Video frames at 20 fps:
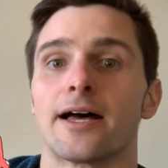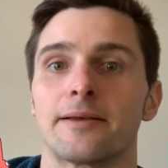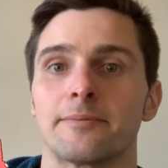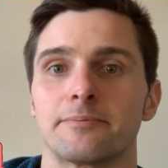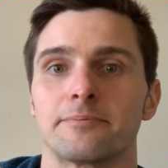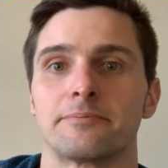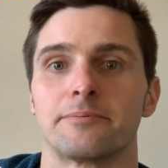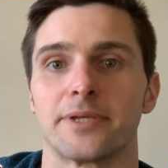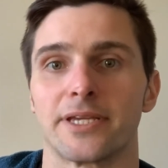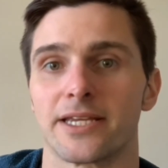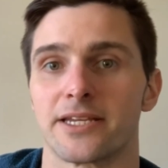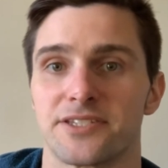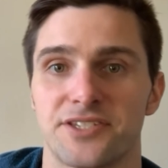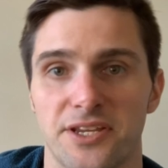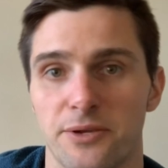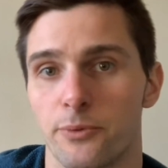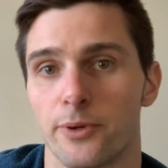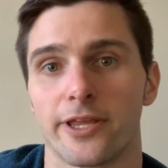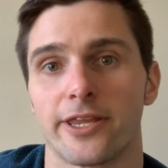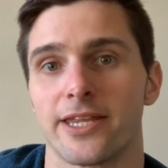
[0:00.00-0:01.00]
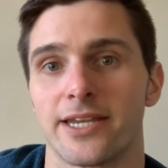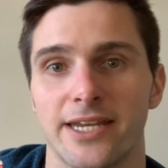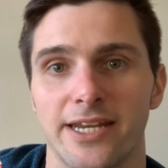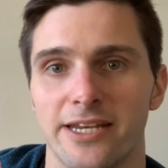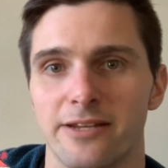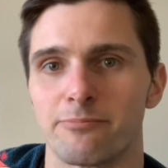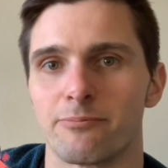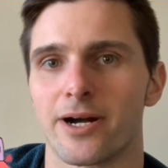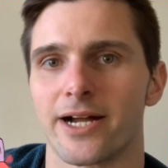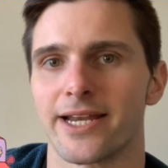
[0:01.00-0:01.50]
because he really
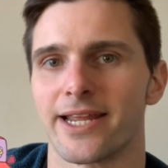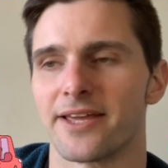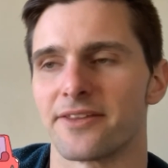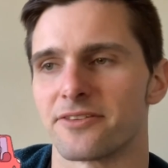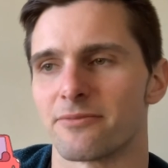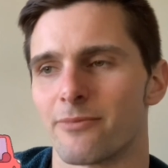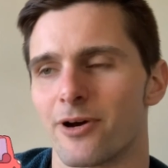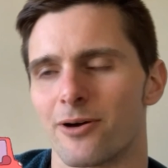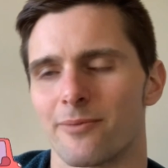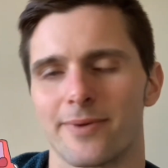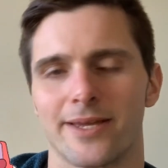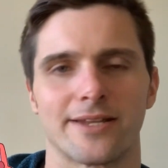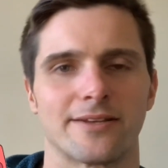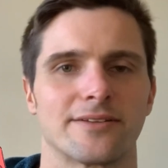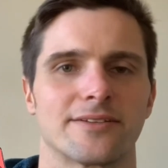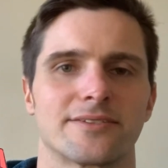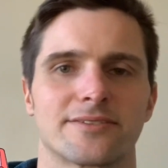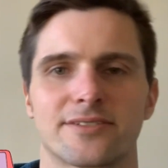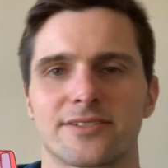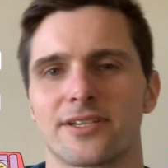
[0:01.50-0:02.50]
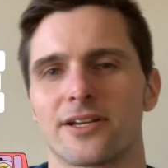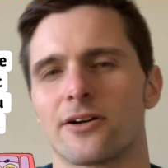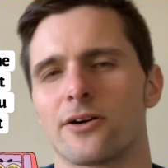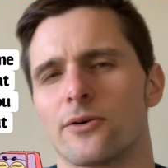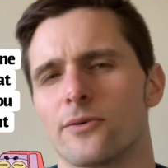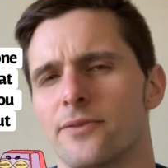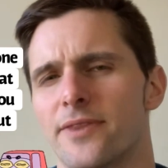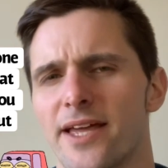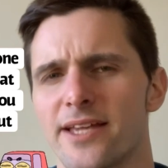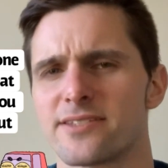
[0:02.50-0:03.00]
needed money at the moment.
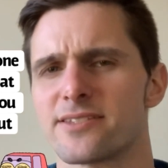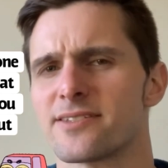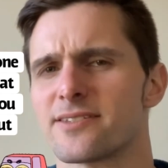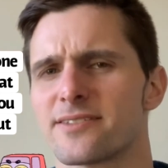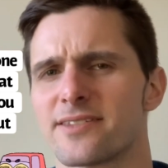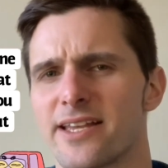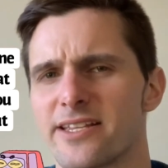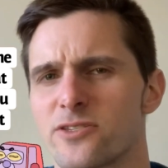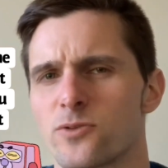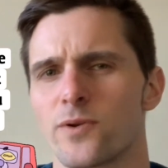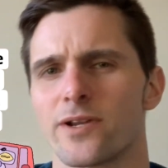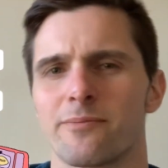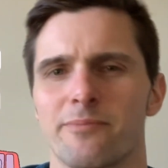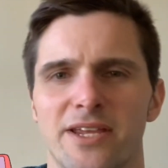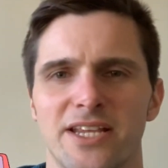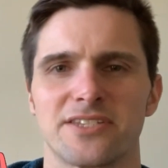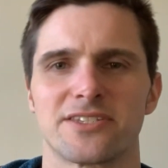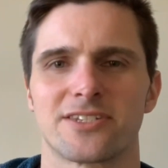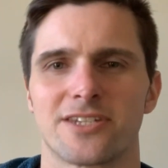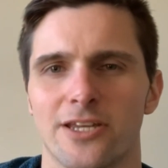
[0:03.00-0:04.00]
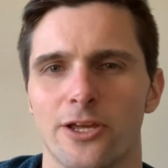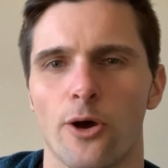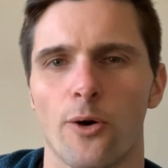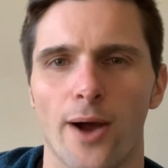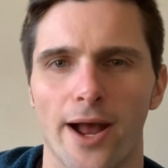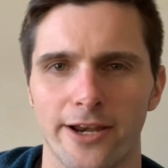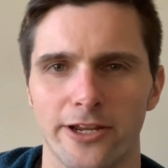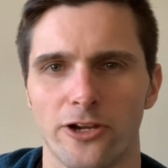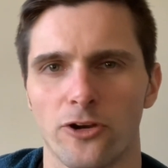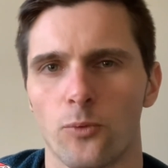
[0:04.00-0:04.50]
So that's what it means to go
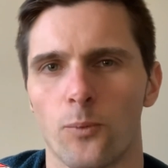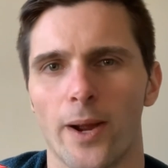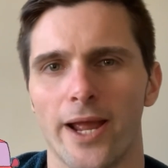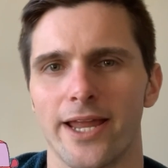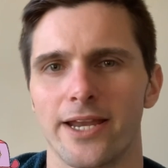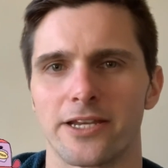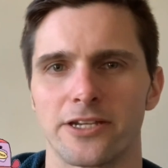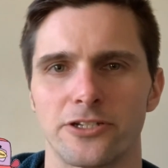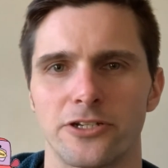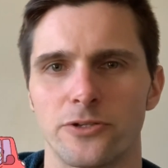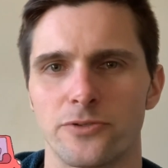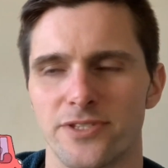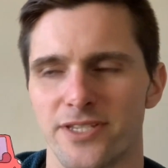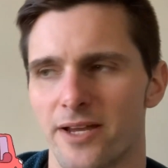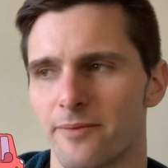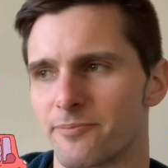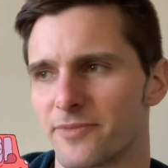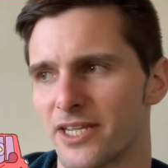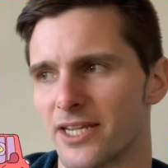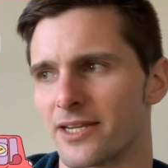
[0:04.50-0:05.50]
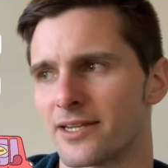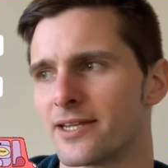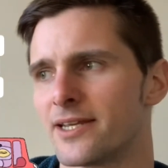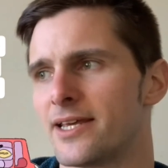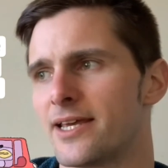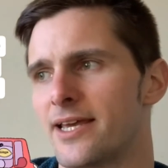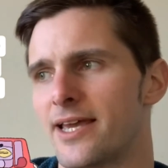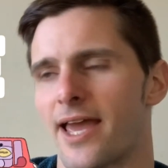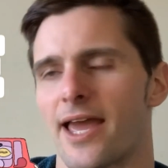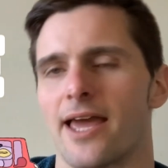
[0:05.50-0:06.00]
out of your way to do something. And